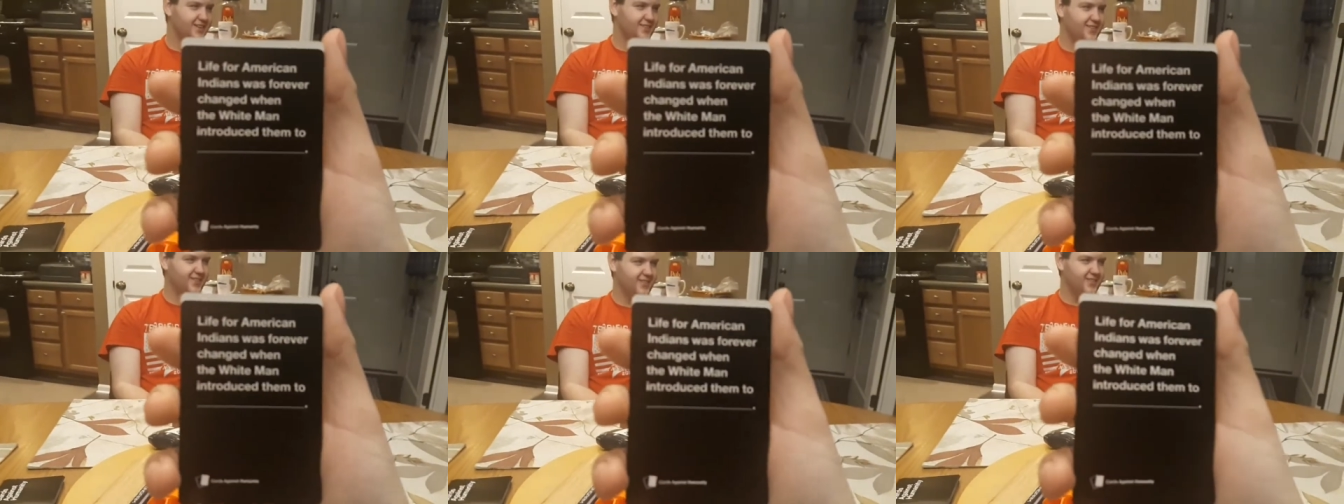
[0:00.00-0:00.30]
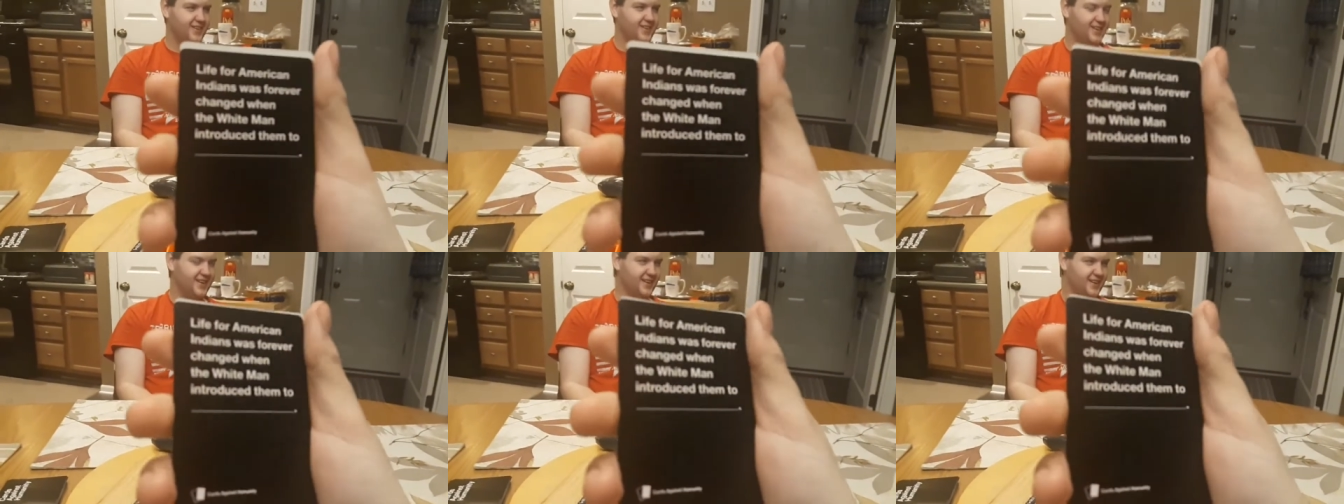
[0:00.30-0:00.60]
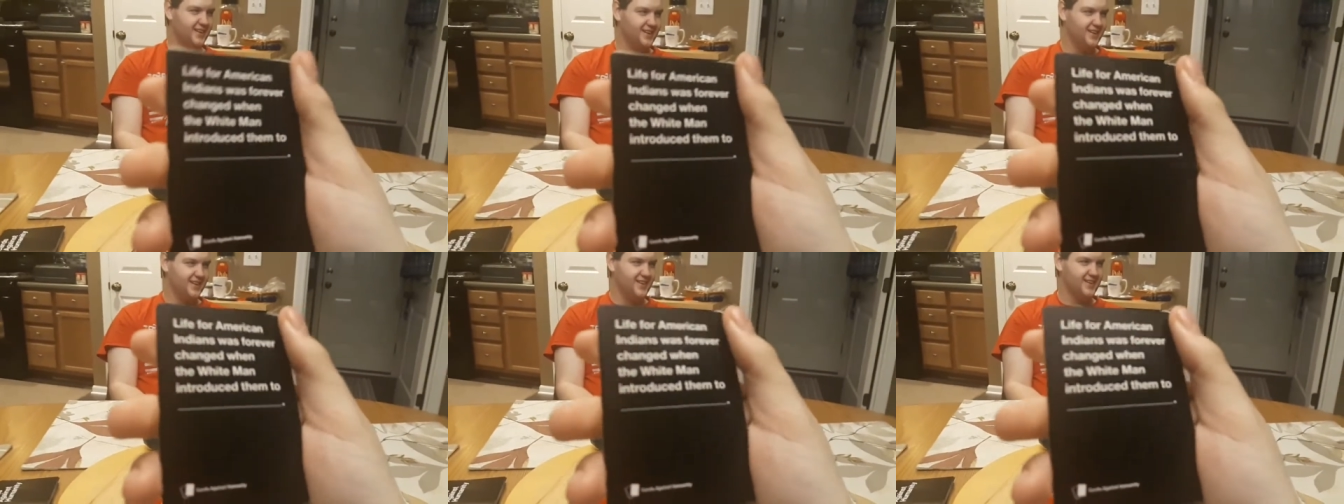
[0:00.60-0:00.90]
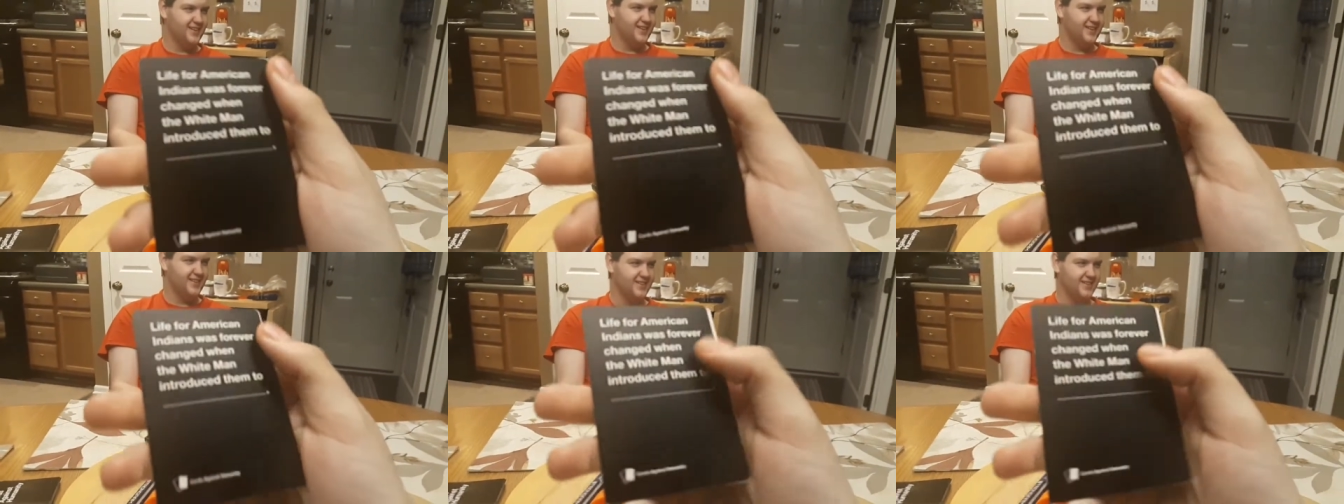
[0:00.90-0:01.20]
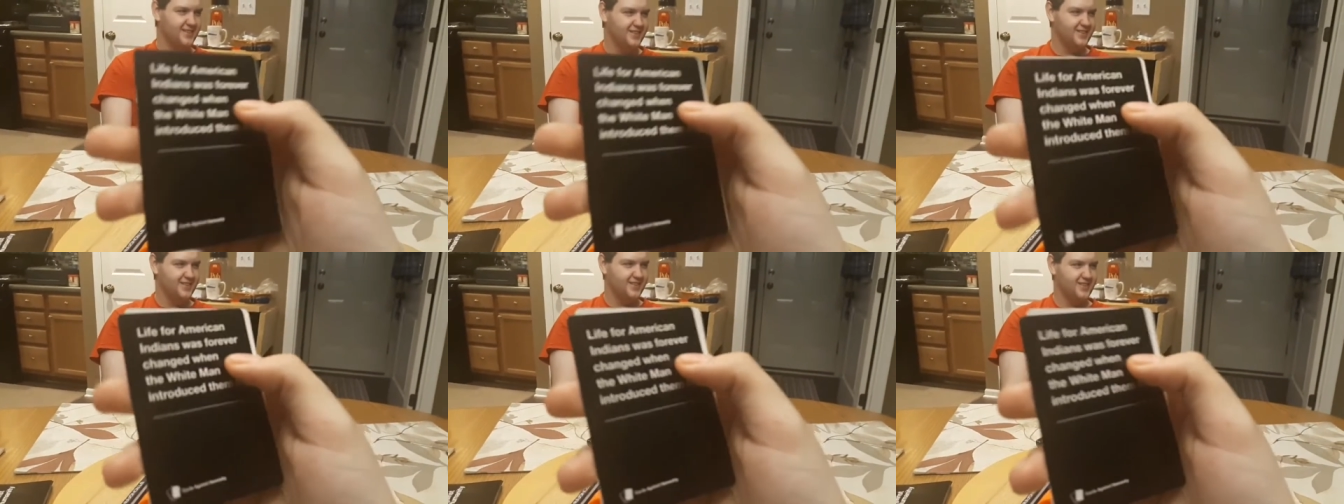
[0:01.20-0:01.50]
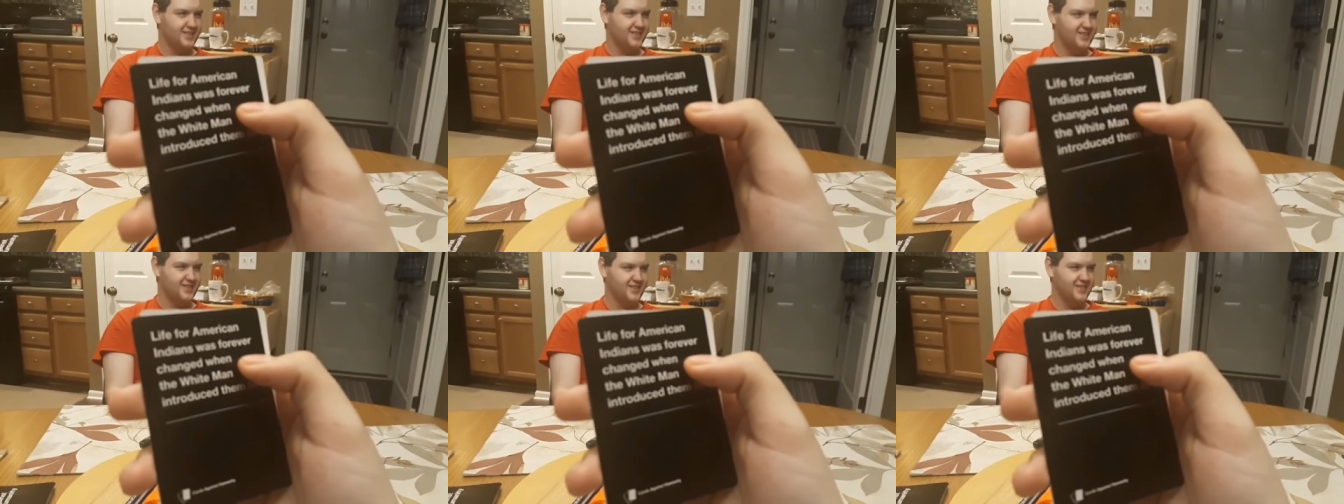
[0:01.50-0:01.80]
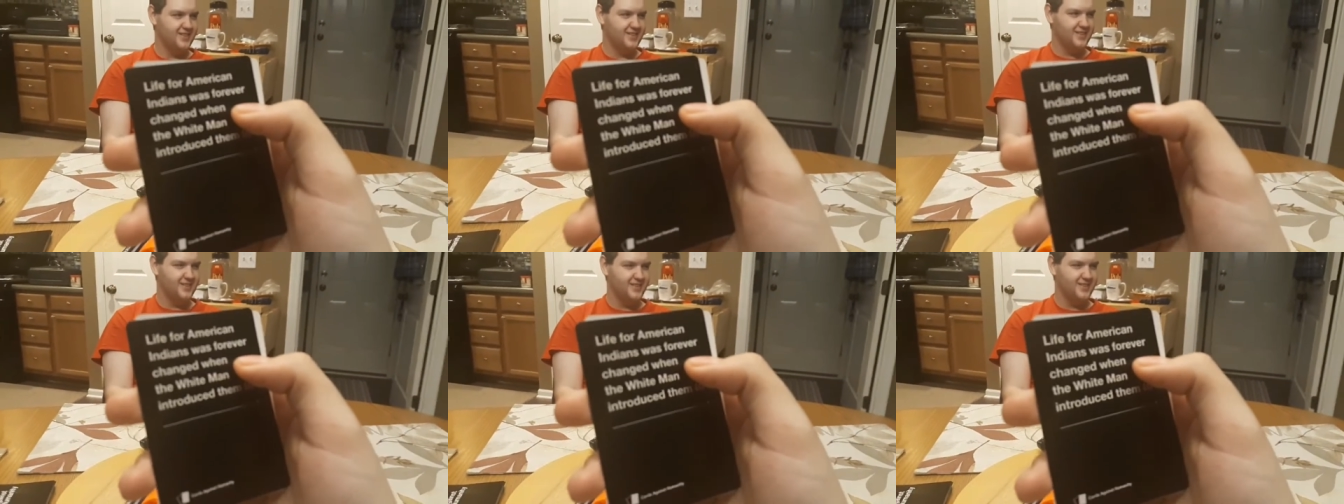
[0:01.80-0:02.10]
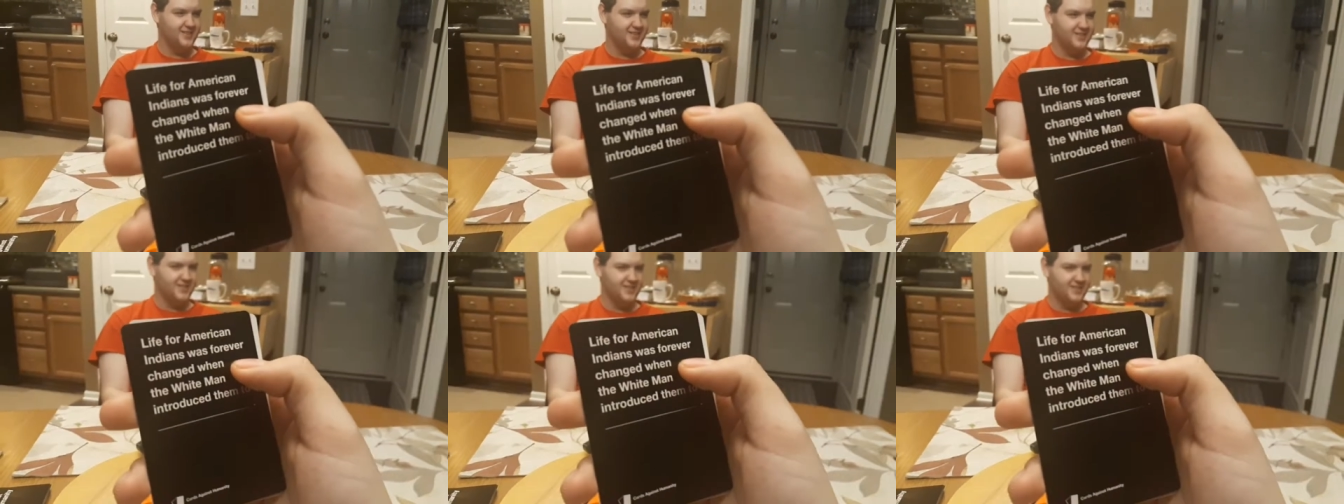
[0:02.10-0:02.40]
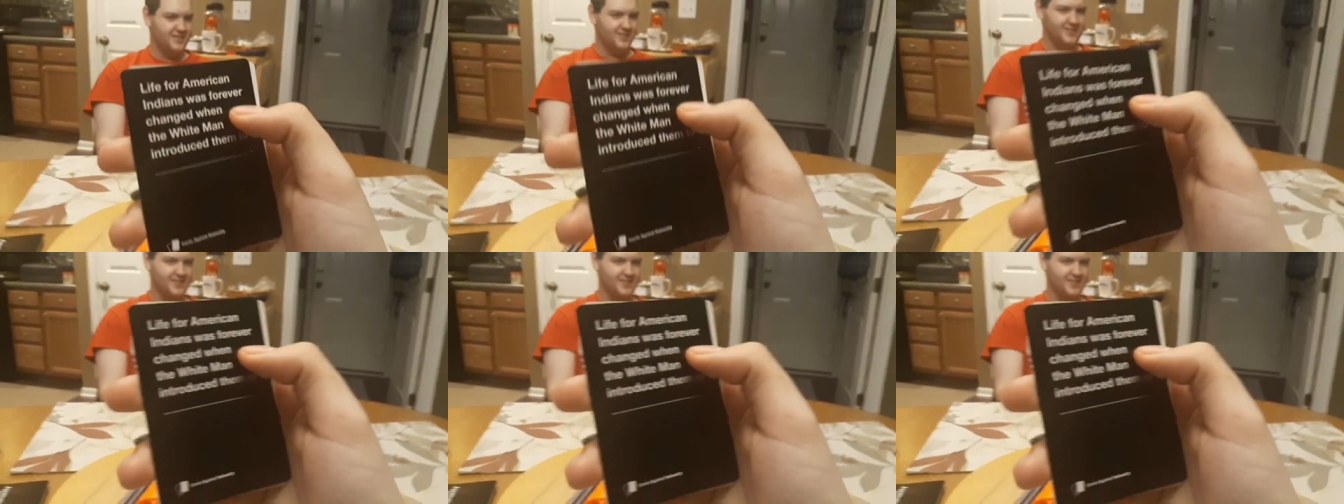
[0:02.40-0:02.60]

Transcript: It was already discovered by the Indians. Continue.